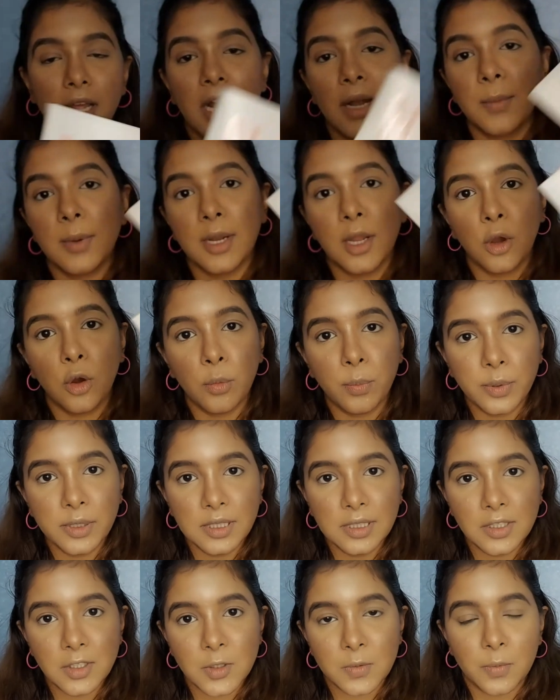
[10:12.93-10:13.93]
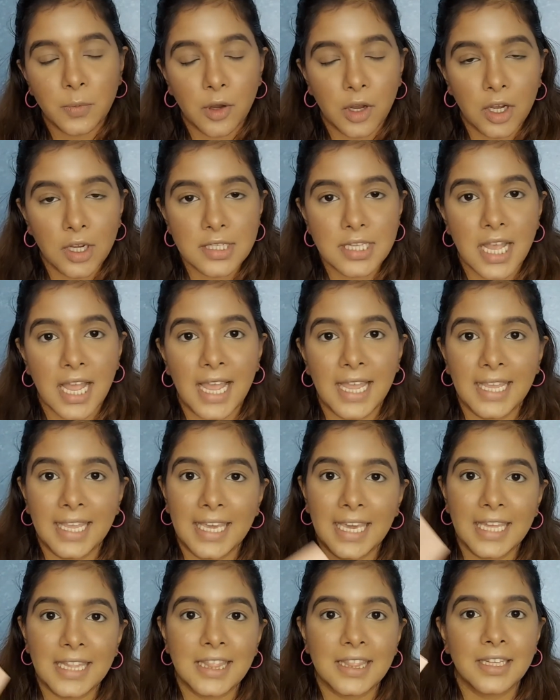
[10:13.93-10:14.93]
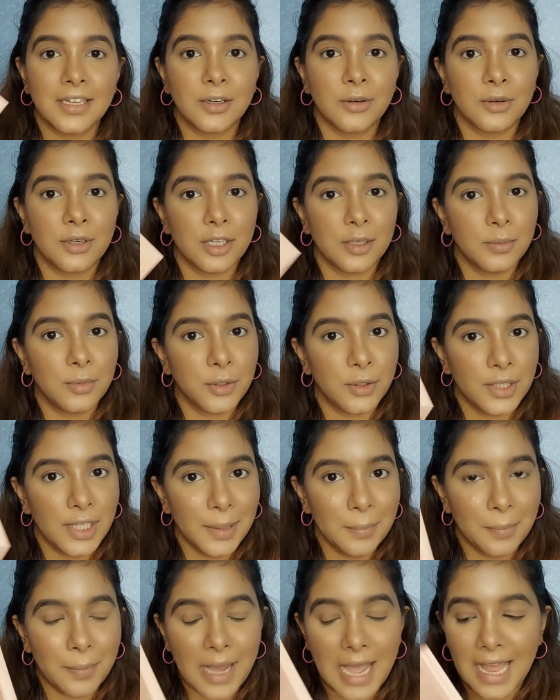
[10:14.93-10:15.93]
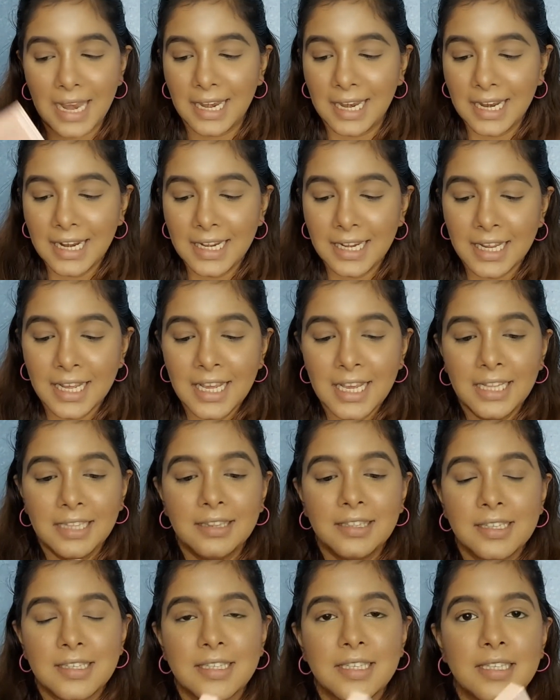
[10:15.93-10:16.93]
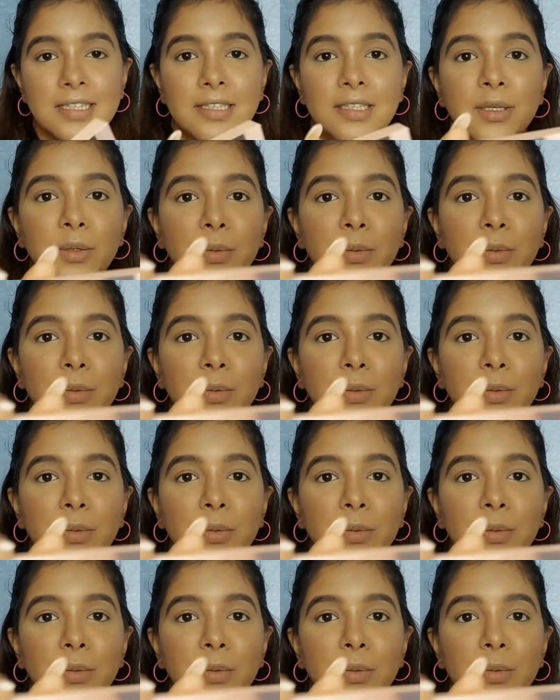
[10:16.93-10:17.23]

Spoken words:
and when I open this box I get the Huda Beauty palette. This is the